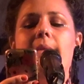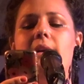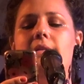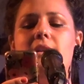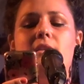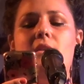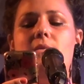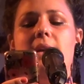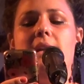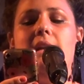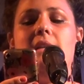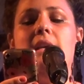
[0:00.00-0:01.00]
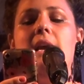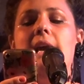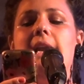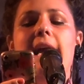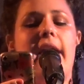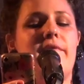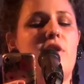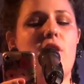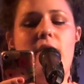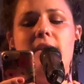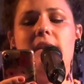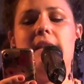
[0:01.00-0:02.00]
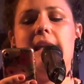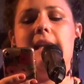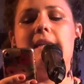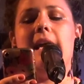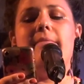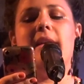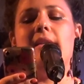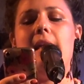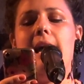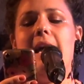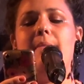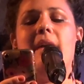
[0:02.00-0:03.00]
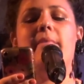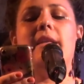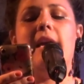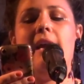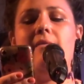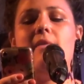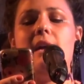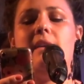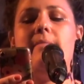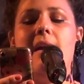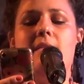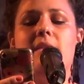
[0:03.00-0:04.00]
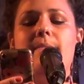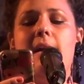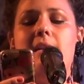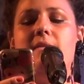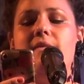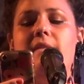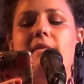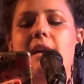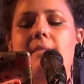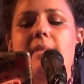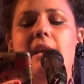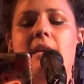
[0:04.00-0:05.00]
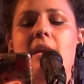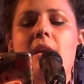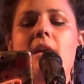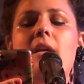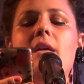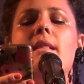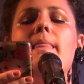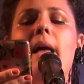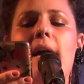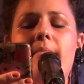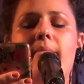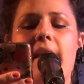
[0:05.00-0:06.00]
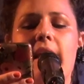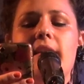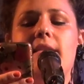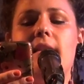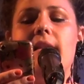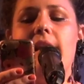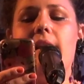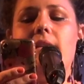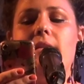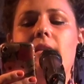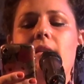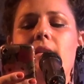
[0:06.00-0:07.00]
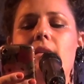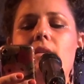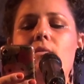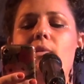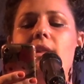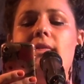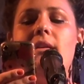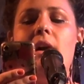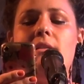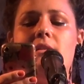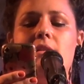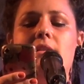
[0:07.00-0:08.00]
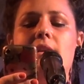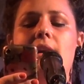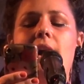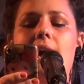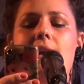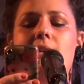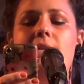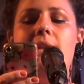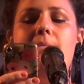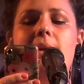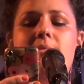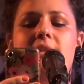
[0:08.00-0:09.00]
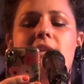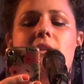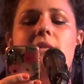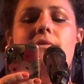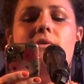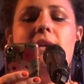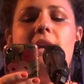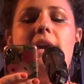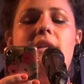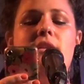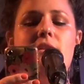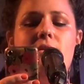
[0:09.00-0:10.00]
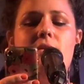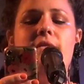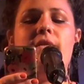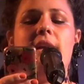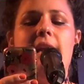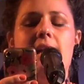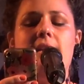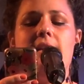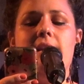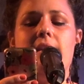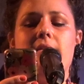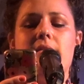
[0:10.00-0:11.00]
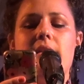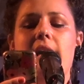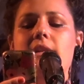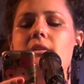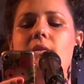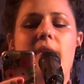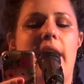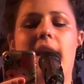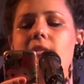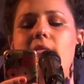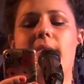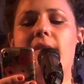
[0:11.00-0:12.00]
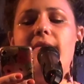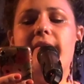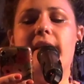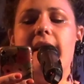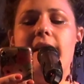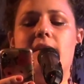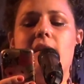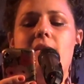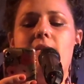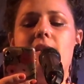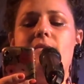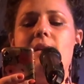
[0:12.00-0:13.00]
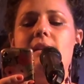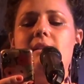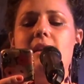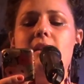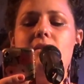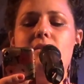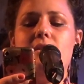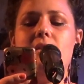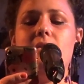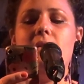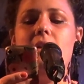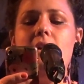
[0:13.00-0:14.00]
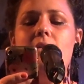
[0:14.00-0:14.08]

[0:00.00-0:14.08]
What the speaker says: and there is no witness, and I have no disease. I mean Lyme, I mean I have Rocky Mountain spotted fever, I mean Lyme brain is a thing. Where thoughts are staccato and memories are void, I do forget things. I don't handle my freelance load as well as I used to,